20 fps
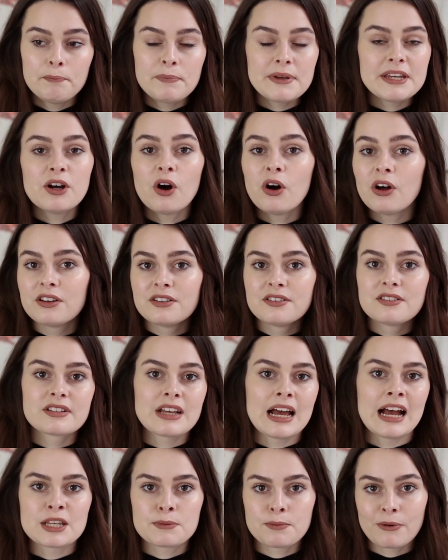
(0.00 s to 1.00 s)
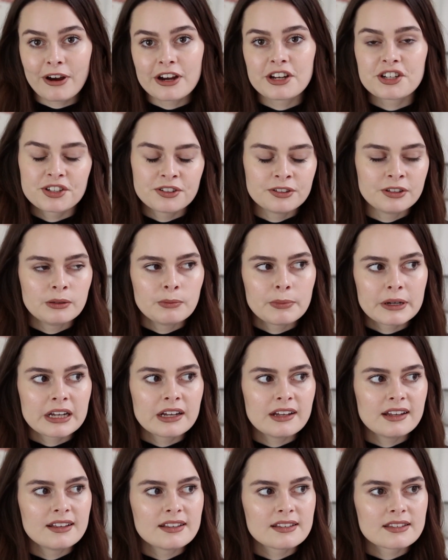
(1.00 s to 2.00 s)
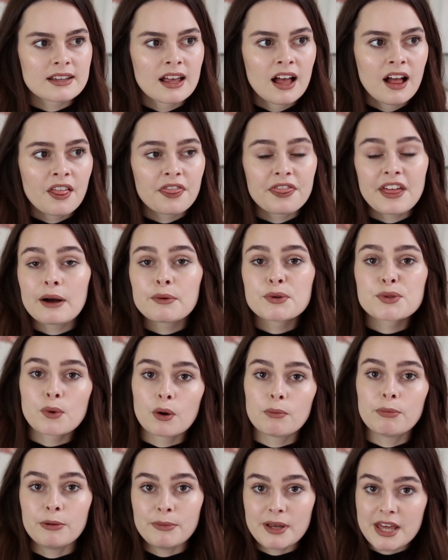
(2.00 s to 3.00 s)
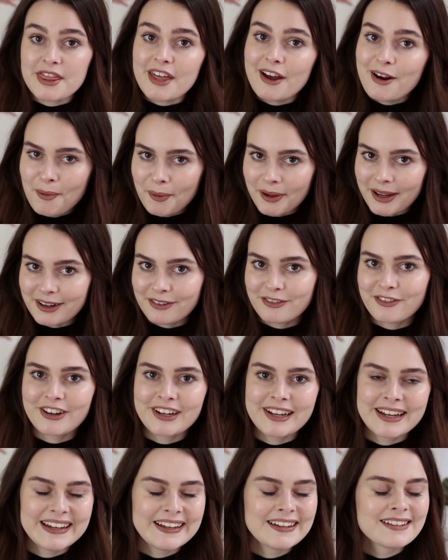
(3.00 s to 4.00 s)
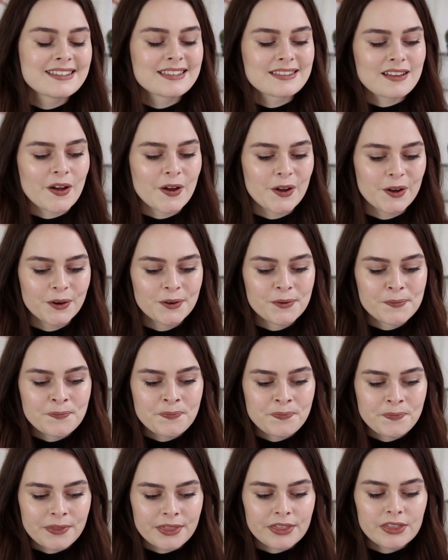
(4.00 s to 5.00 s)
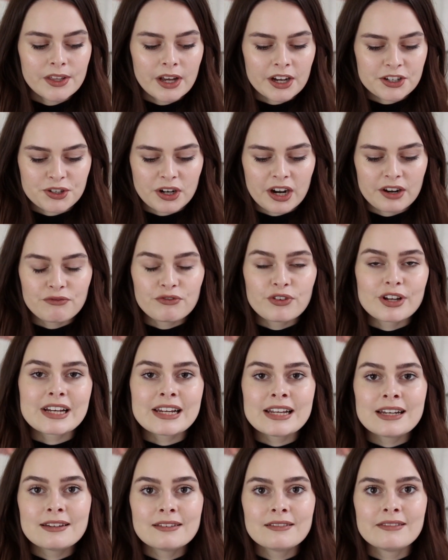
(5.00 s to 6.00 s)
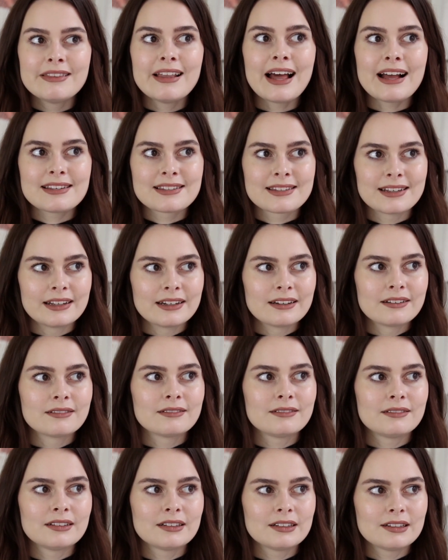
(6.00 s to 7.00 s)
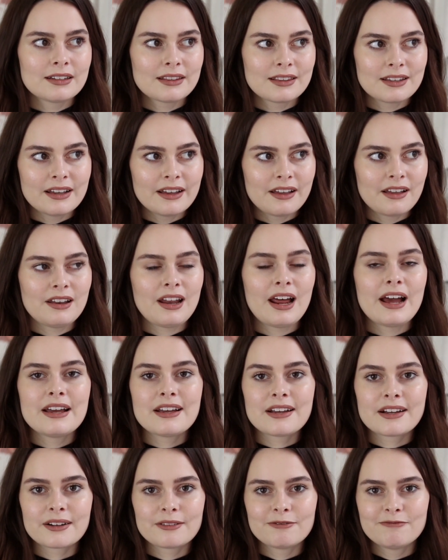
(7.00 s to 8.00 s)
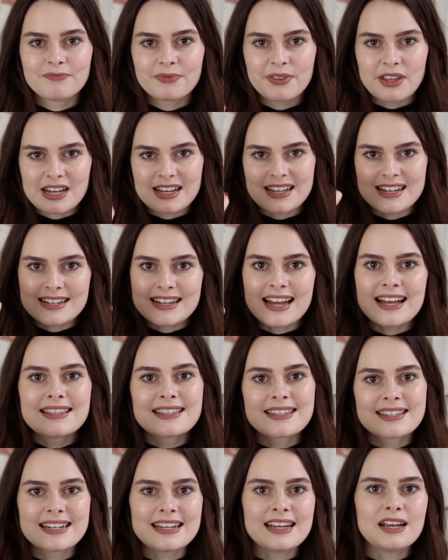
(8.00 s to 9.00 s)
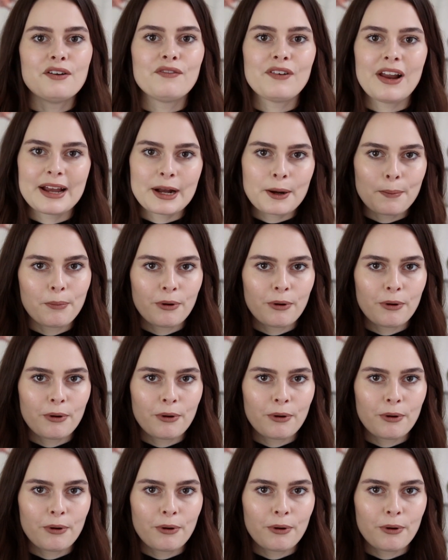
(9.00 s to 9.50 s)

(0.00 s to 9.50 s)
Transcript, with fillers: beyond aspirational, because that was what put me in therapy for a year. So I try and really lessen the like the intensity of like